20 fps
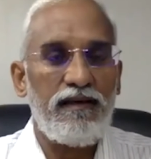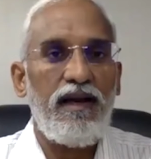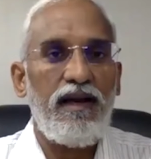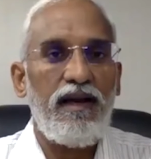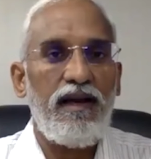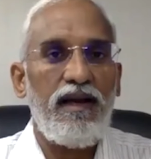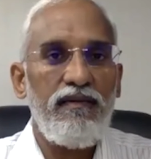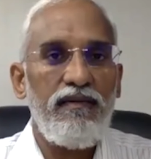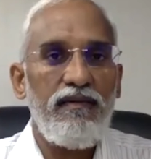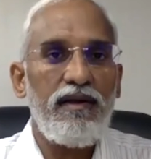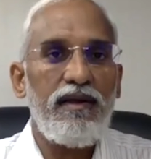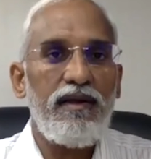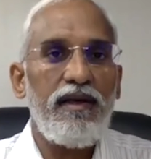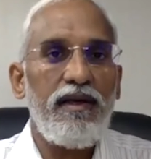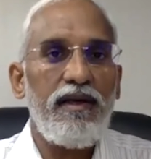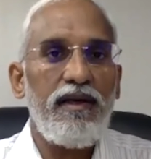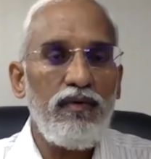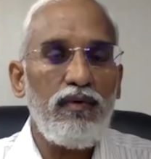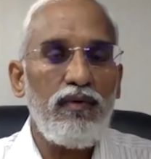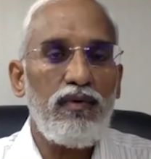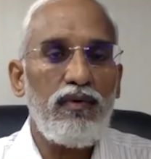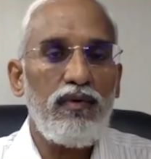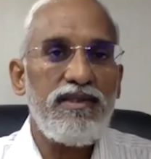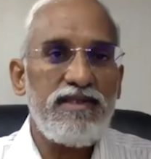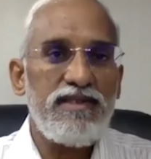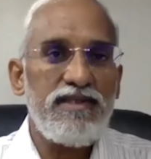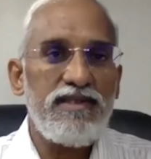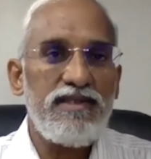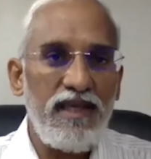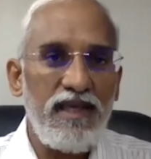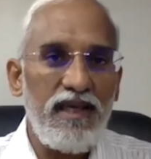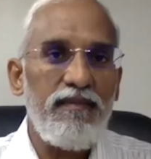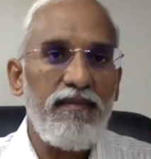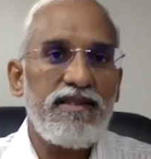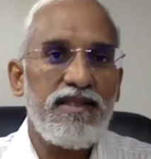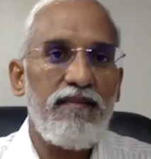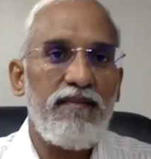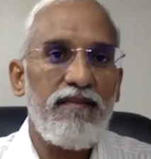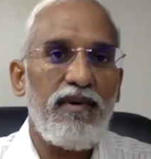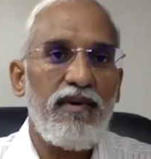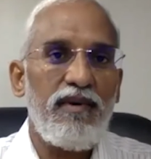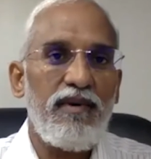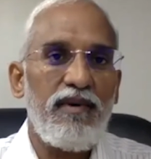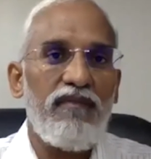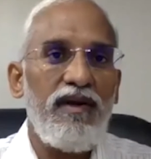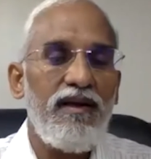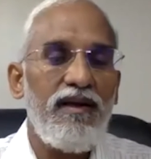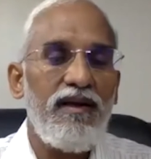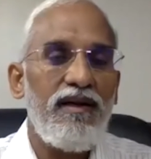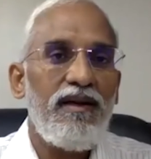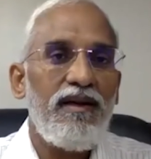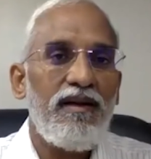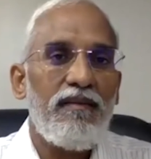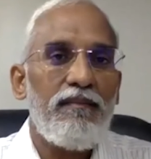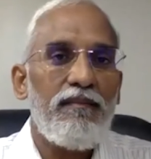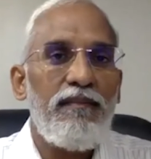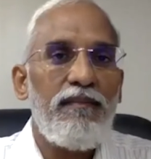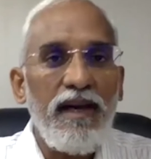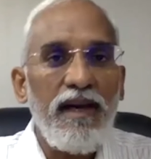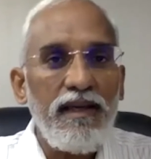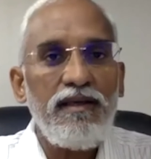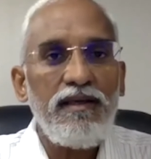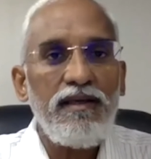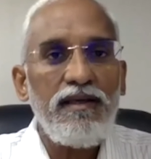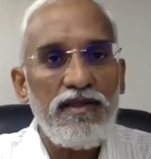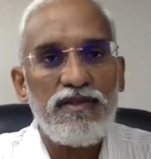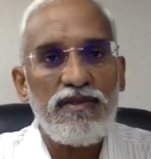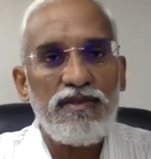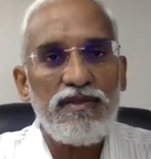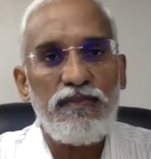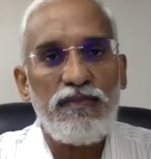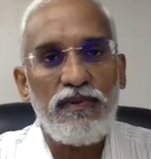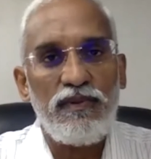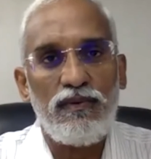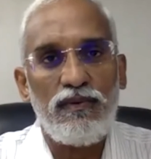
I will get you to the same example of a banking dispute.